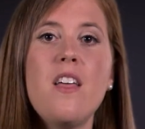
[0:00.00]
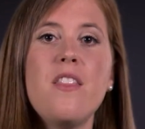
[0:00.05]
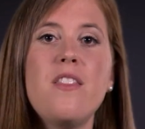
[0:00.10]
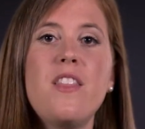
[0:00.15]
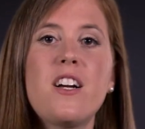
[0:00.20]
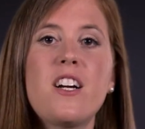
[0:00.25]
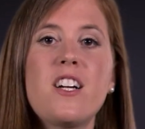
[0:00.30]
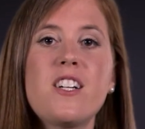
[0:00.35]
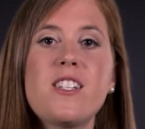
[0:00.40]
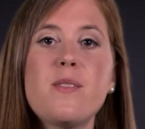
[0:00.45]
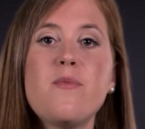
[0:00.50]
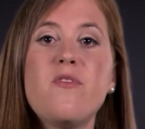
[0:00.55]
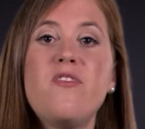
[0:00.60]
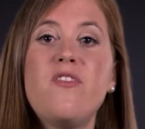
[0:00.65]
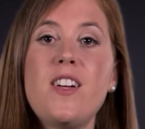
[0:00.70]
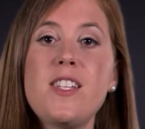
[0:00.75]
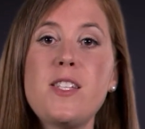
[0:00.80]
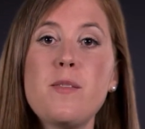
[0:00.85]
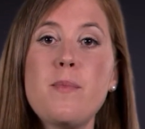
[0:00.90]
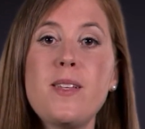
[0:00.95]
There are some
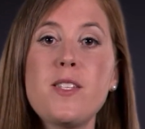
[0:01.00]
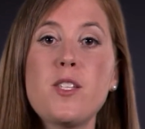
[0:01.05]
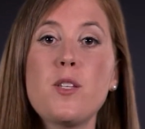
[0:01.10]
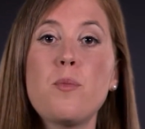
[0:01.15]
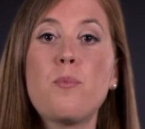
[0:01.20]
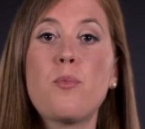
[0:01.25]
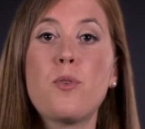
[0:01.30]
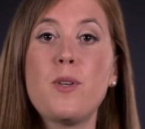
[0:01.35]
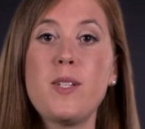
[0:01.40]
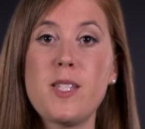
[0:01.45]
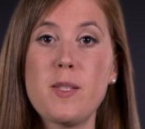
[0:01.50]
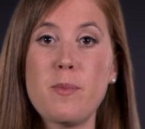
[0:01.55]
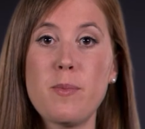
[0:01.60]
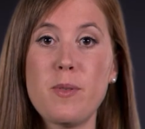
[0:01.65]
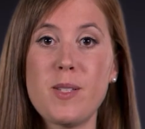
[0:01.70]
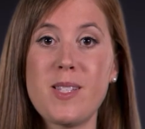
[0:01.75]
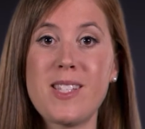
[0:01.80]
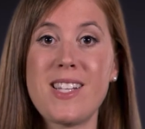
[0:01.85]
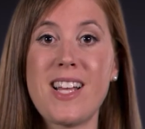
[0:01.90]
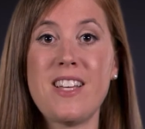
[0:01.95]
fundamental
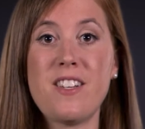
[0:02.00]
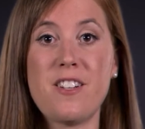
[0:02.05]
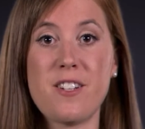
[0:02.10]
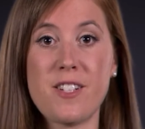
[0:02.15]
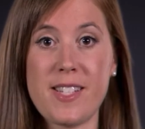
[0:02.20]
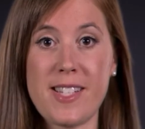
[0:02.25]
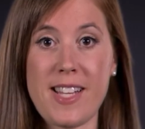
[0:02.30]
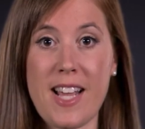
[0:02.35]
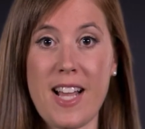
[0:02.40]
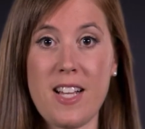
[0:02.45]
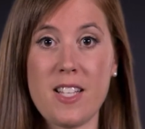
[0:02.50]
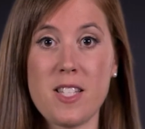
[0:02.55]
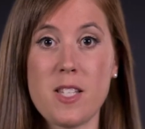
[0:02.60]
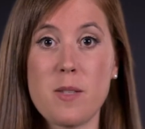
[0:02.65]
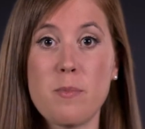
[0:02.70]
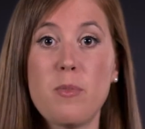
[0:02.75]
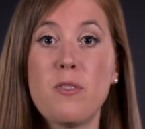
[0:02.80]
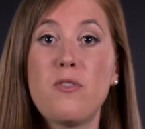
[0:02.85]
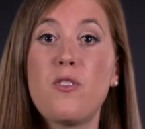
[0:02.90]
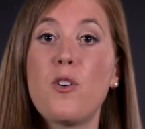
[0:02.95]
principles to understand
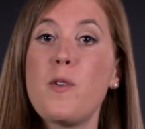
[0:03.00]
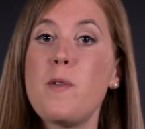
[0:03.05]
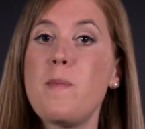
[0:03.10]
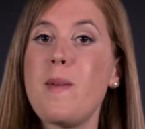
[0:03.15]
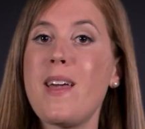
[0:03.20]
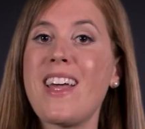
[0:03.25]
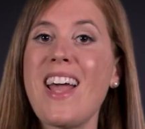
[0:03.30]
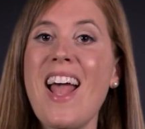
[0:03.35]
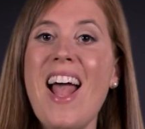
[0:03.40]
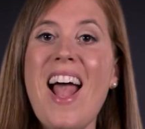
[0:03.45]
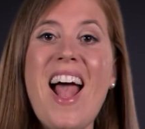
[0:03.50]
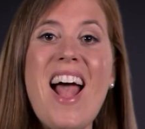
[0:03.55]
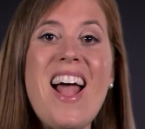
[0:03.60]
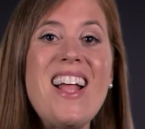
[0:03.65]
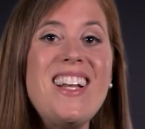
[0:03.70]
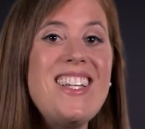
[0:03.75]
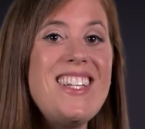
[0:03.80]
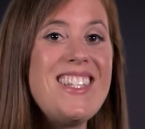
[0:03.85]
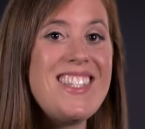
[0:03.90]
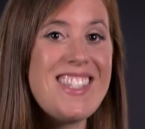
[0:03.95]
before we make
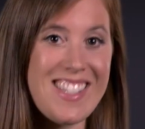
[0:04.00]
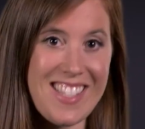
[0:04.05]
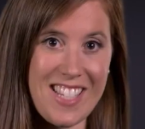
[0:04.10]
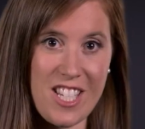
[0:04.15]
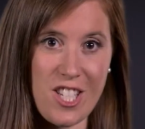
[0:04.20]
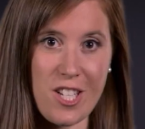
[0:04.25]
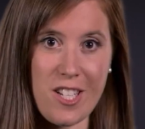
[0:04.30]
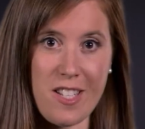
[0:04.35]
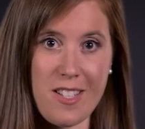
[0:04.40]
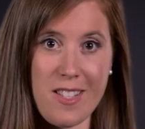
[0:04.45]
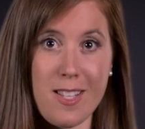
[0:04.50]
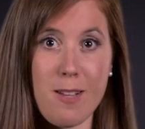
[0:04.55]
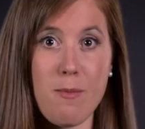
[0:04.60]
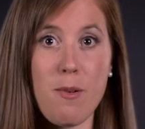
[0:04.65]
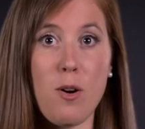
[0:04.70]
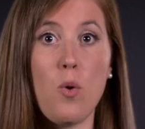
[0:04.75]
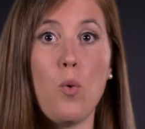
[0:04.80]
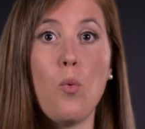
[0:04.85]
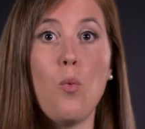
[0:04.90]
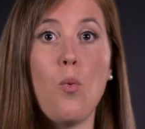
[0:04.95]
any decisions
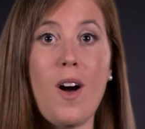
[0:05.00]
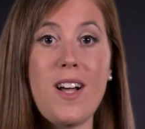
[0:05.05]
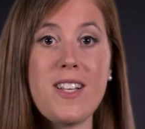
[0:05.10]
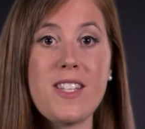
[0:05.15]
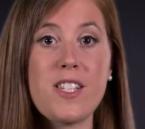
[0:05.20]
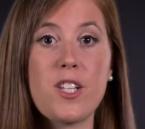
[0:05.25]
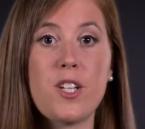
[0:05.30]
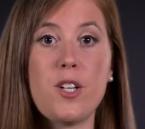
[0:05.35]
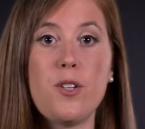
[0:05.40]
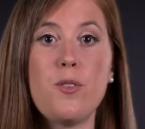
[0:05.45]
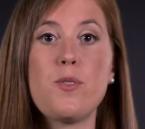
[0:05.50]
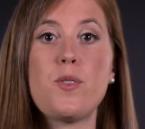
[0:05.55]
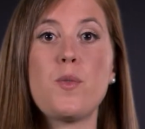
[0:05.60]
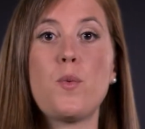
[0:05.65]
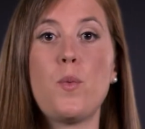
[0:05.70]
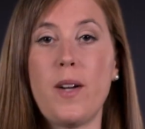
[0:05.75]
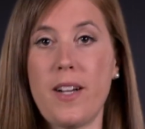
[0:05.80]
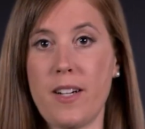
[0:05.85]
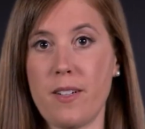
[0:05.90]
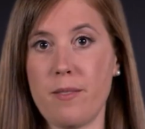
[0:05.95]
about what goes
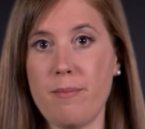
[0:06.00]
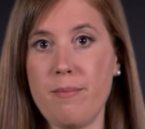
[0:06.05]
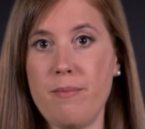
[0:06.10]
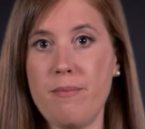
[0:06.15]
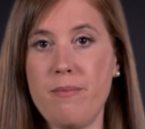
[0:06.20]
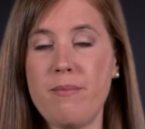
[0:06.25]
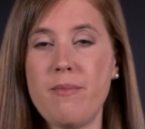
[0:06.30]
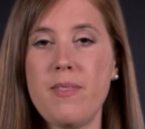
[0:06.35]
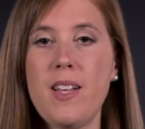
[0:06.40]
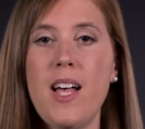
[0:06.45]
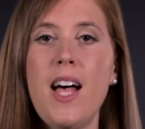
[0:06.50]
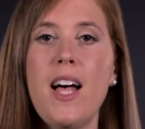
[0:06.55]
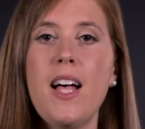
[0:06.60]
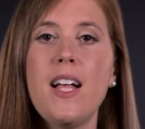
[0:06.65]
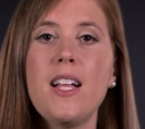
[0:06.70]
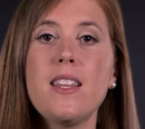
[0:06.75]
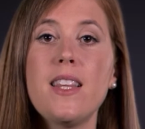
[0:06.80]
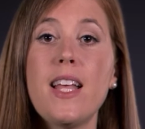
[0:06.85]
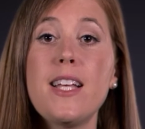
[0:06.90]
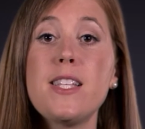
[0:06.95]
where.
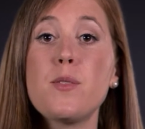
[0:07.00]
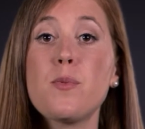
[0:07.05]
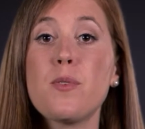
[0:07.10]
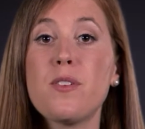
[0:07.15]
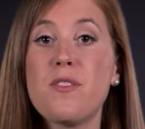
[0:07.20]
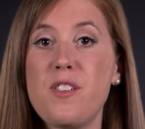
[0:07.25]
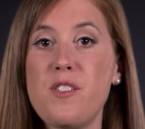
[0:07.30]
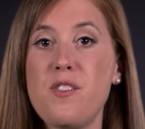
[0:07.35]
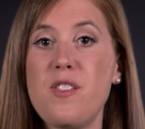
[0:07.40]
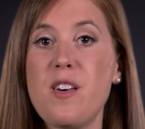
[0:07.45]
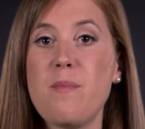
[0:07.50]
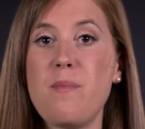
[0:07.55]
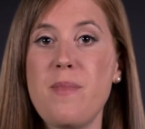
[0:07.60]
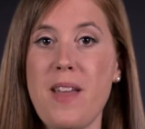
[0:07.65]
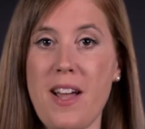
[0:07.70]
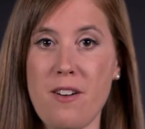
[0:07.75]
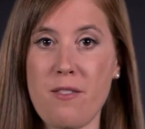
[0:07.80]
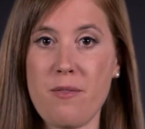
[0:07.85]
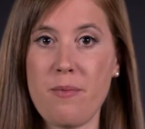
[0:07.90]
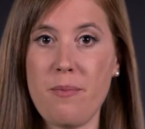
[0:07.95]
Let's review them
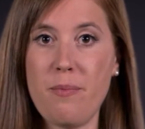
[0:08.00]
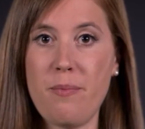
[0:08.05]
now.